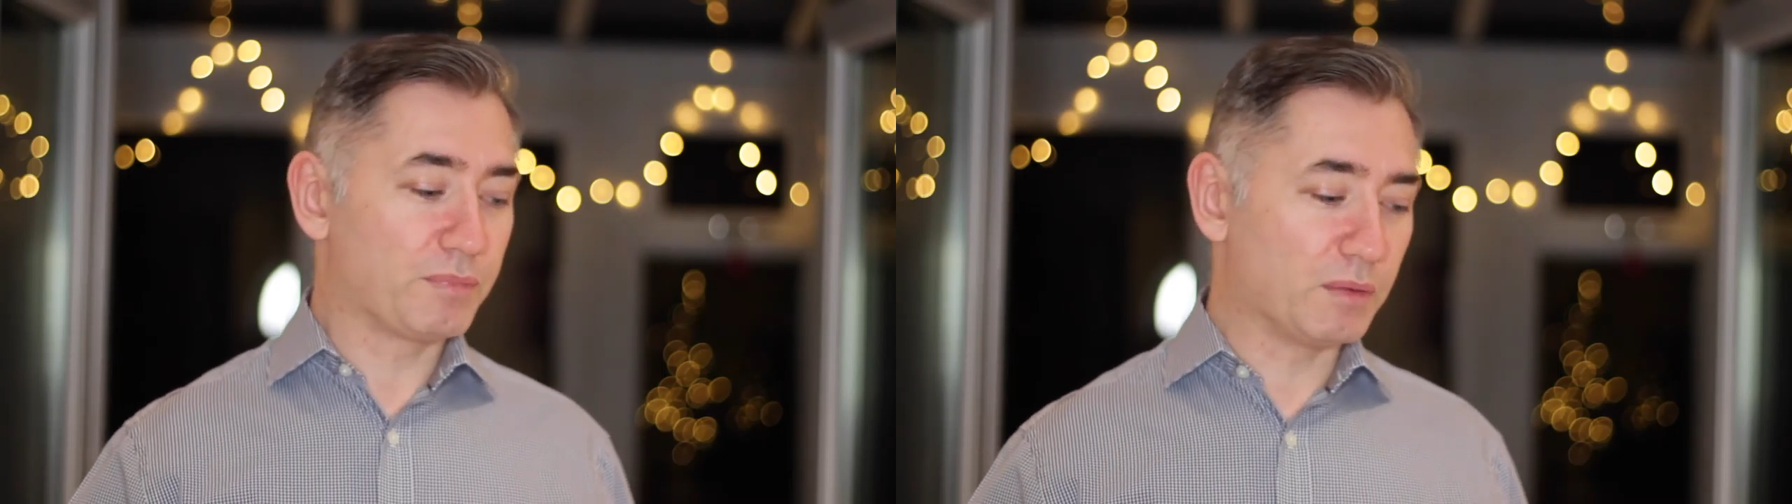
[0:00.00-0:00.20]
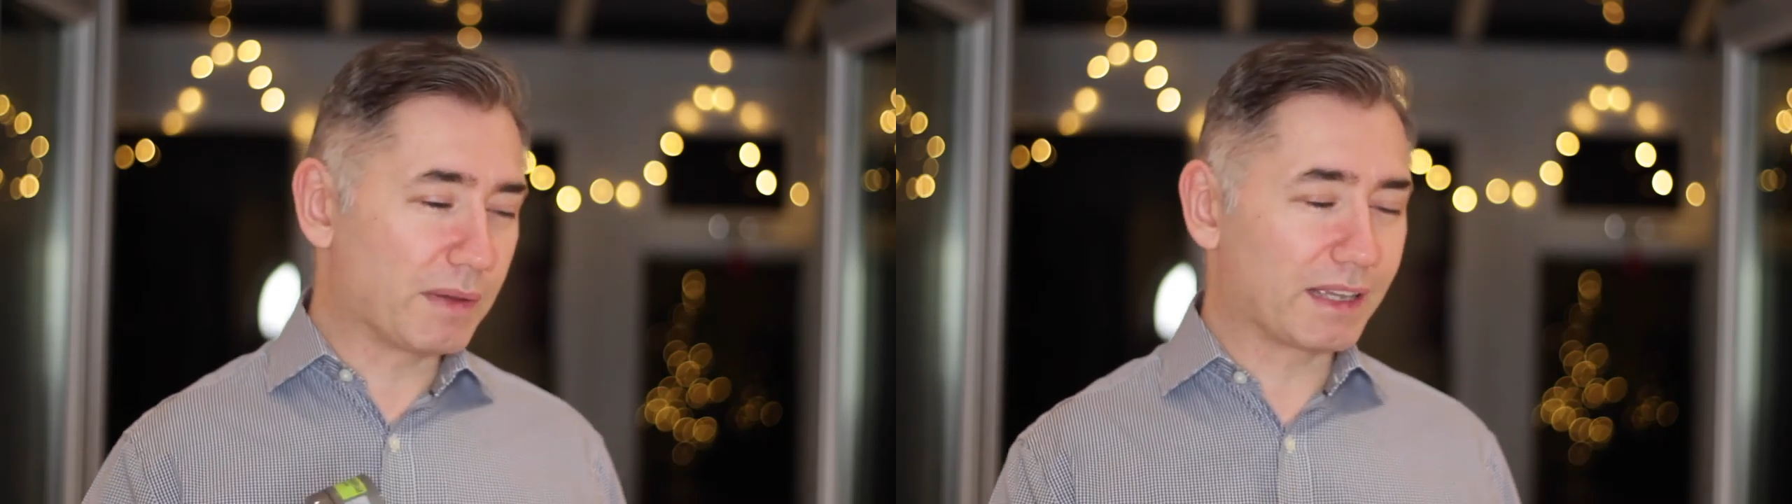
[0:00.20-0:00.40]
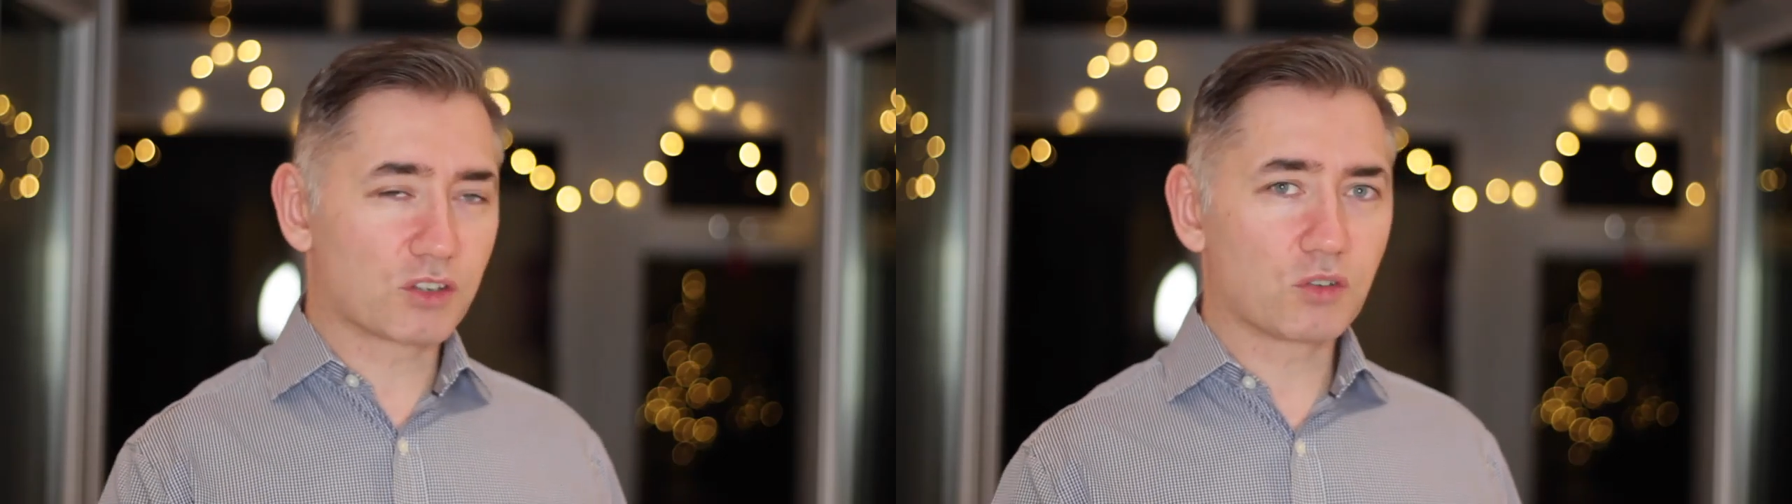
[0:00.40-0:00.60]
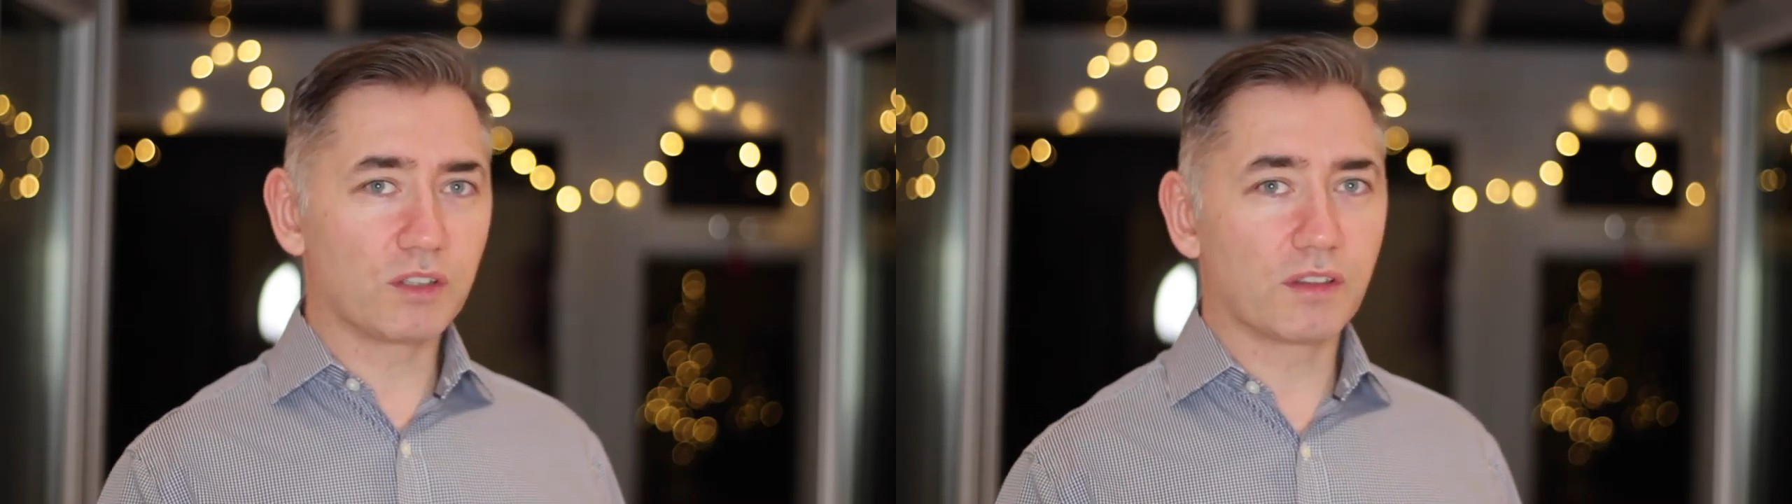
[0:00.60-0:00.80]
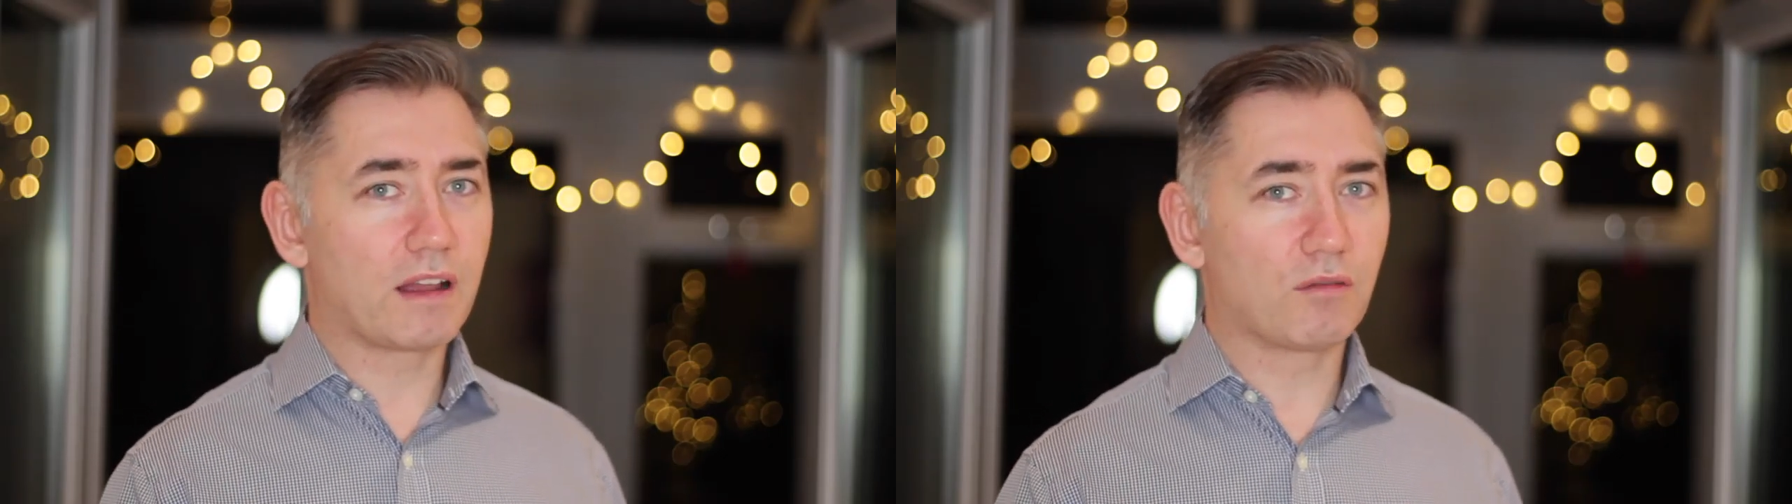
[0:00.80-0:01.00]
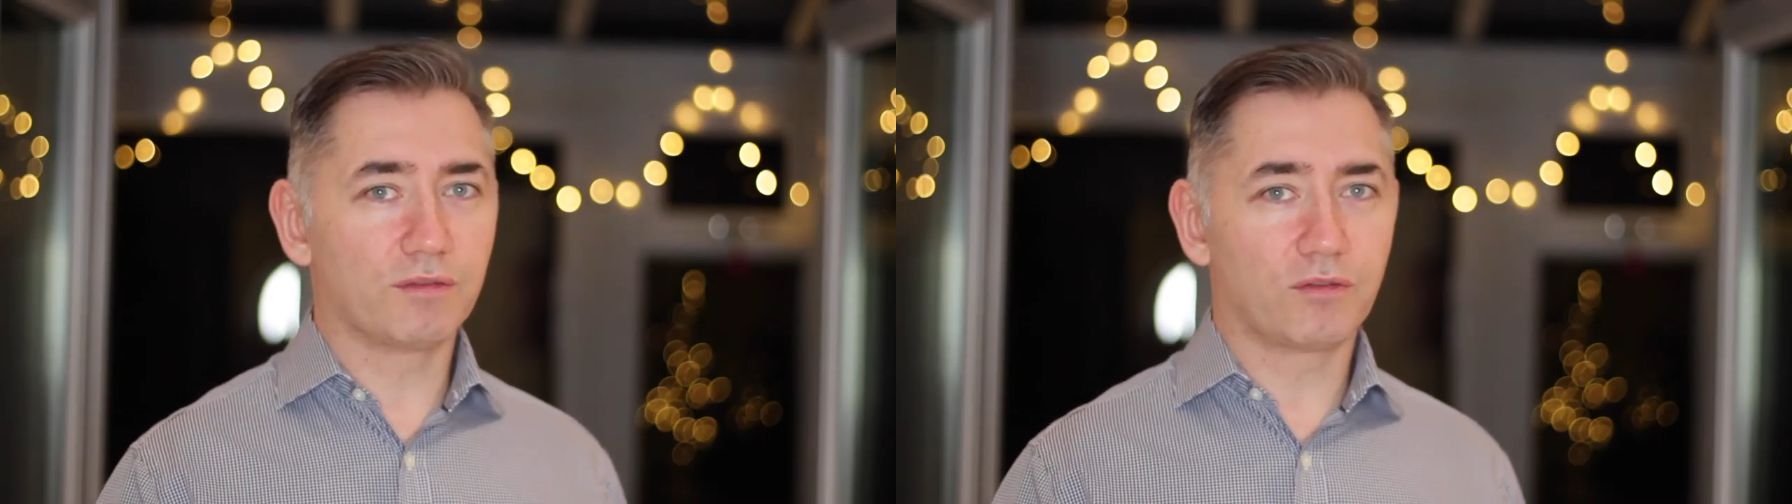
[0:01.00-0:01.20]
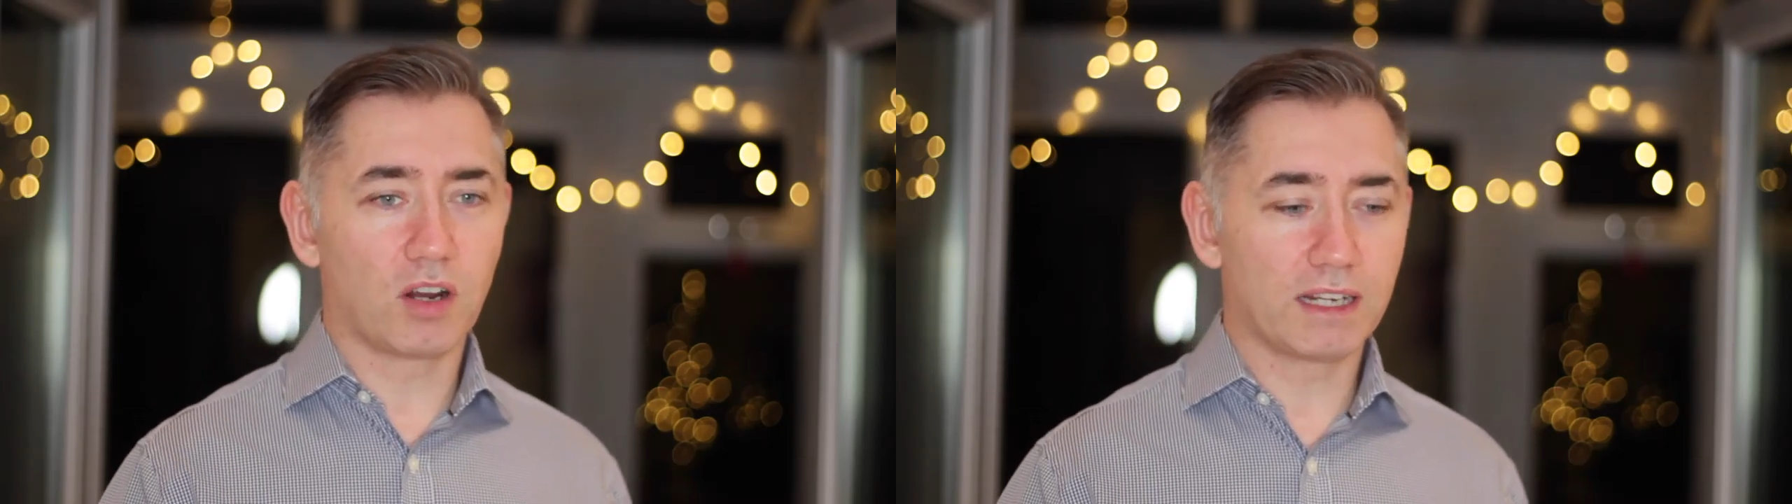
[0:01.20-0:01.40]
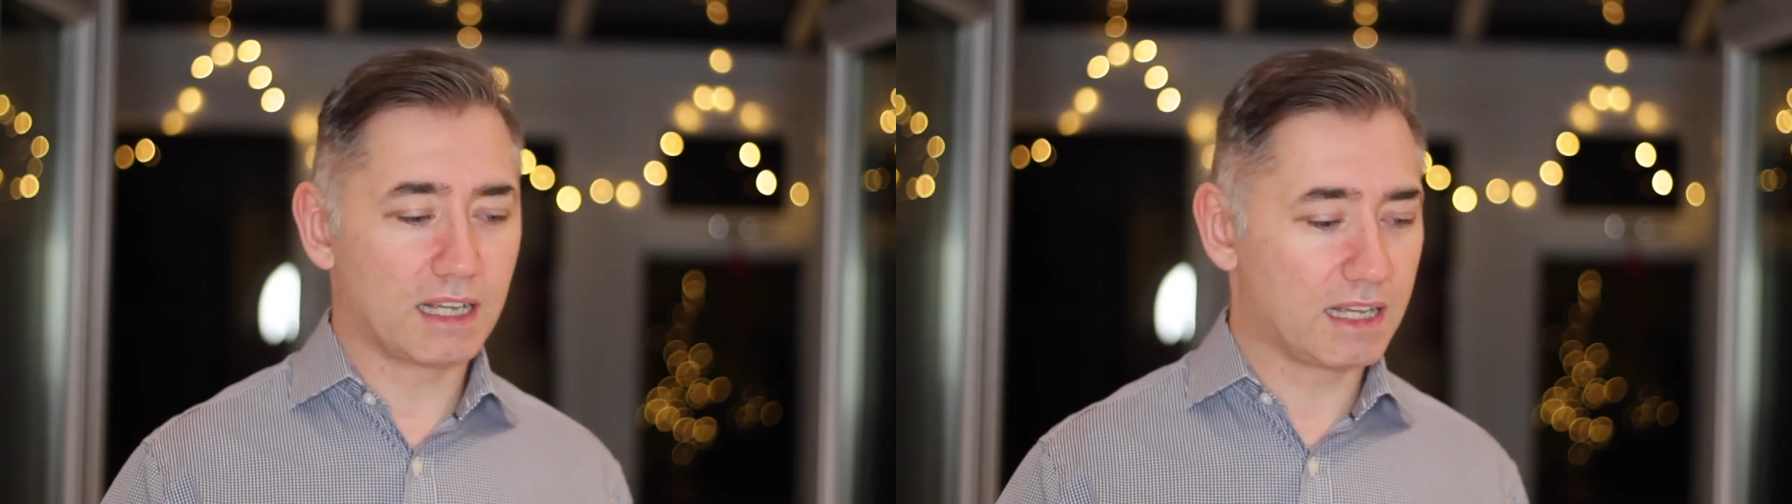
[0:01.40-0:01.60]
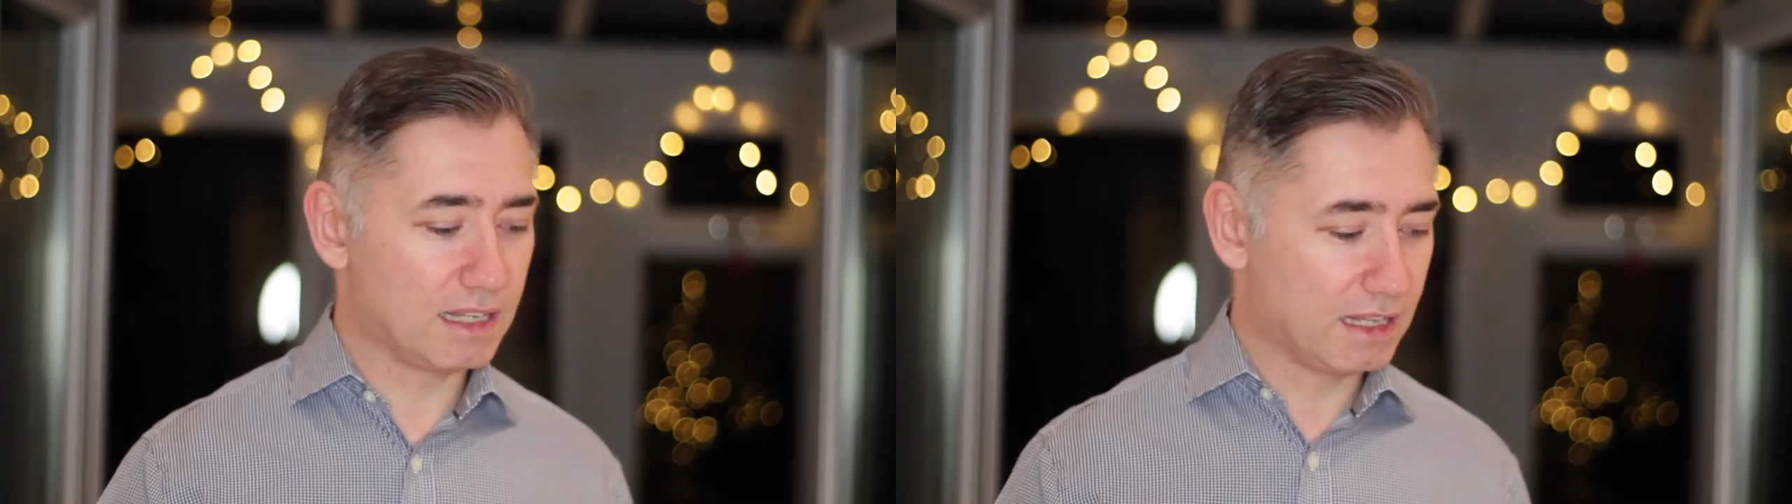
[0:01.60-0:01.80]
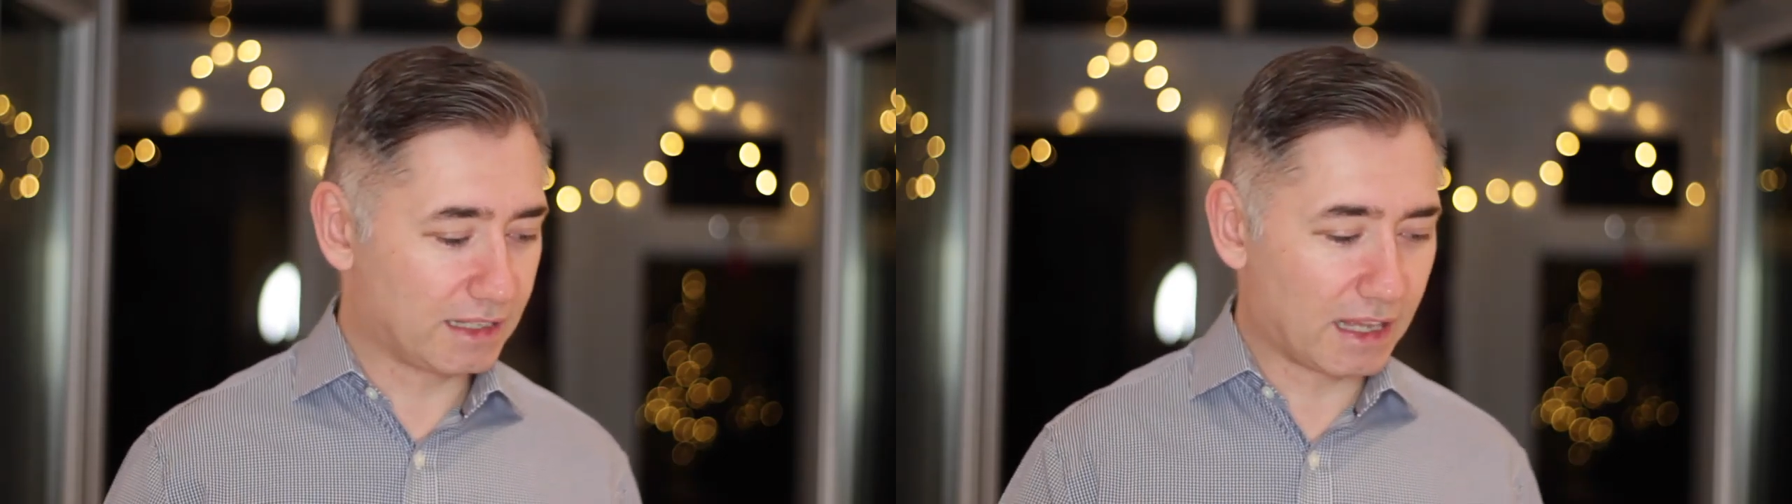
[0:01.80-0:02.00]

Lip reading: But make sure you're there on Friday.